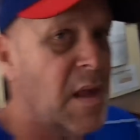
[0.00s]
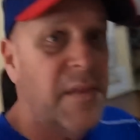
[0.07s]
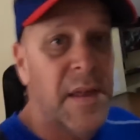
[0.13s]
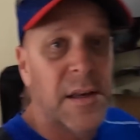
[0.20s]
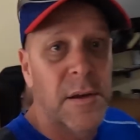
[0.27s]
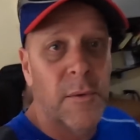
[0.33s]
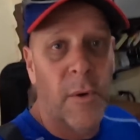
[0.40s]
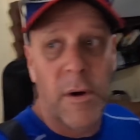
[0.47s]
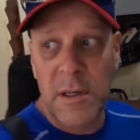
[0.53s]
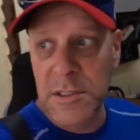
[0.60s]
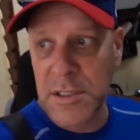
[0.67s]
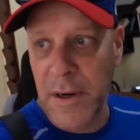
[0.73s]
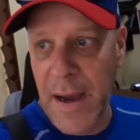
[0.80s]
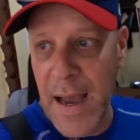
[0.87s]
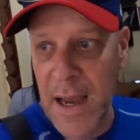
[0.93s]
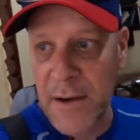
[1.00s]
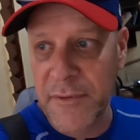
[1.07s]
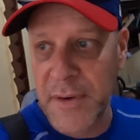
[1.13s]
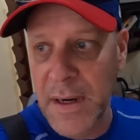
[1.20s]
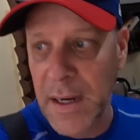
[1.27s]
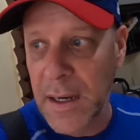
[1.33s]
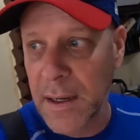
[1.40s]
they do also have,
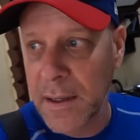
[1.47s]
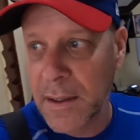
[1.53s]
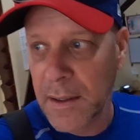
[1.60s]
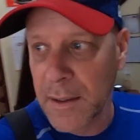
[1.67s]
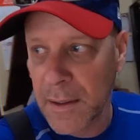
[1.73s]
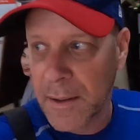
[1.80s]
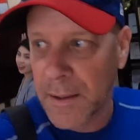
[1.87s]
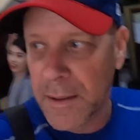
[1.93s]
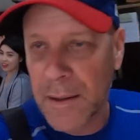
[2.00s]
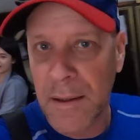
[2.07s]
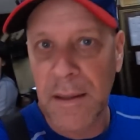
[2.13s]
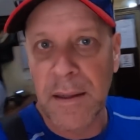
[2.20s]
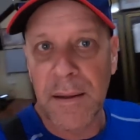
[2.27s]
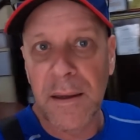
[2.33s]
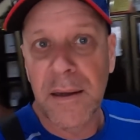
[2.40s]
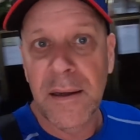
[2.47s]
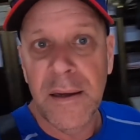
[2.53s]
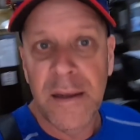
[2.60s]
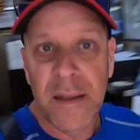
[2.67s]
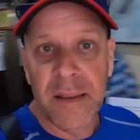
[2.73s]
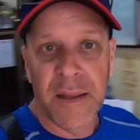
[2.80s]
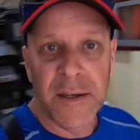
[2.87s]
uh,
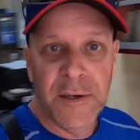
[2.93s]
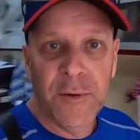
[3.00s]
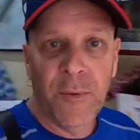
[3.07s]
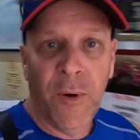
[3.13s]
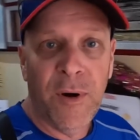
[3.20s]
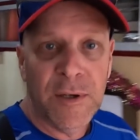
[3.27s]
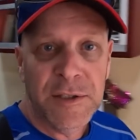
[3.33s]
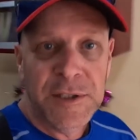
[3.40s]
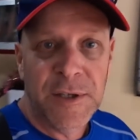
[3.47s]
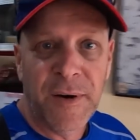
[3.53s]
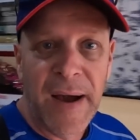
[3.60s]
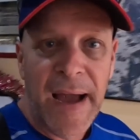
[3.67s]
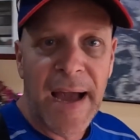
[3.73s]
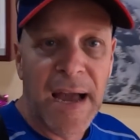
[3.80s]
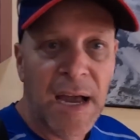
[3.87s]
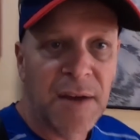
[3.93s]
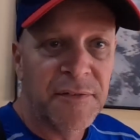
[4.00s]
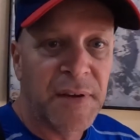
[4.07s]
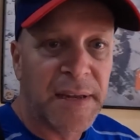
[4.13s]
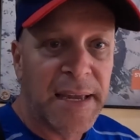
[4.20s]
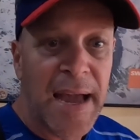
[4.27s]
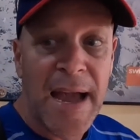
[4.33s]
they do also
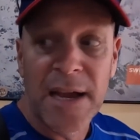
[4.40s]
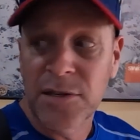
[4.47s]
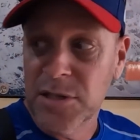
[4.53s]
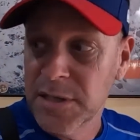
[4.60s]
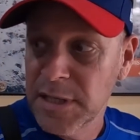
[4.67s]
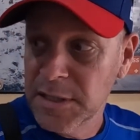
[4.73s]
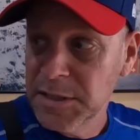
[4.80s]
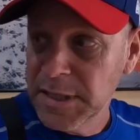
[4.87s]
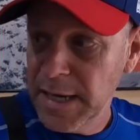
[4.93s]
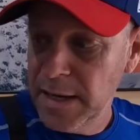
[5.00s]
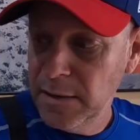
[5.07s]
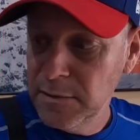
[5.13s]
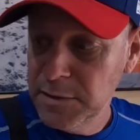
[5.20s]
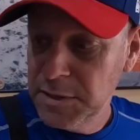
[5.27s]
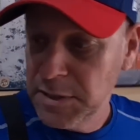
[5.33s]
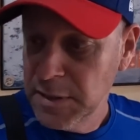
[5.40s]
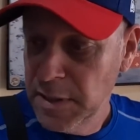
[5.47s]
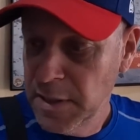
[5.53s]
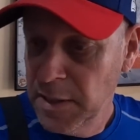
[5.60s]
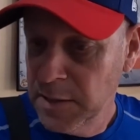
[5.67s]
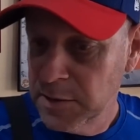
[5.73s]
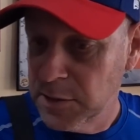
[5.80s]
have cash discounts.
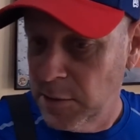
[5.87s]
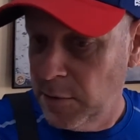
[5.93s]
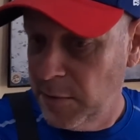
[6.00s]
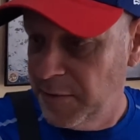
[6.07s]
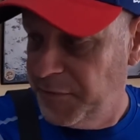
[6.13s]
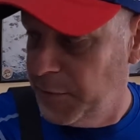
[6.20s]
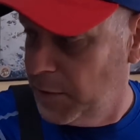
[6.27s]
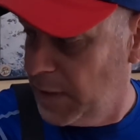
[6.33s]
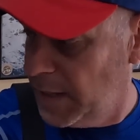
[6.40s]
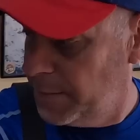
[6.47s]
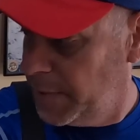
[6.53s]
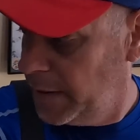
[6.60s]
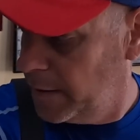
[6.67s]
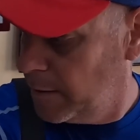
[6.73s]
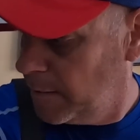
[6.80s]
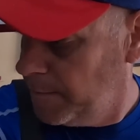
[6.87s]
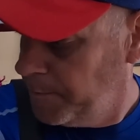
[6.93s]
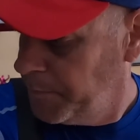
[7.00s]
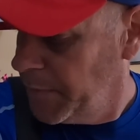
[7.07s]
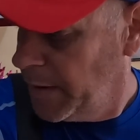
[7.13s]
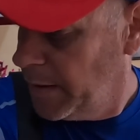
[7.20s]
So if you come here,